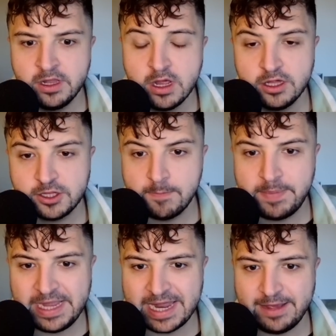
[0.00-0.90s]
Some
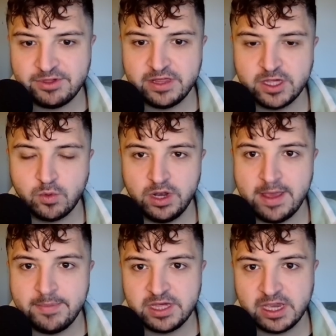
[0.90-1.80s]
big names in this one, in
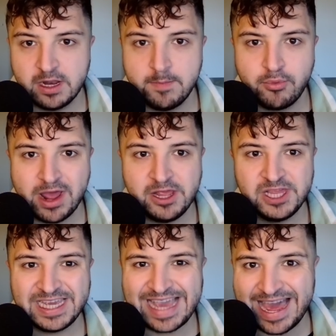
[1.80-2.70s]
particular Brennan
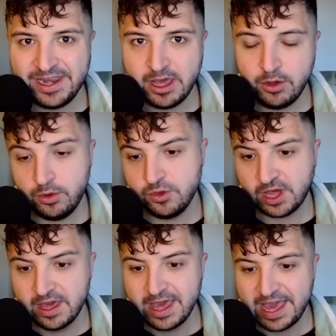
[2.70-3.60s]
DeCandio, who's
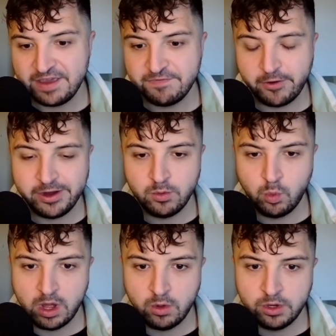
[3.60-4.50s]
a very
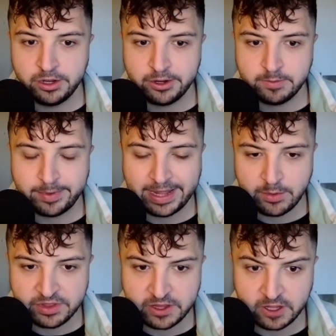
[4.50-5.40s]
well-known player
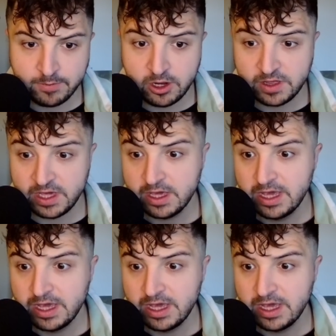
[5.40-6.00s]
within the community.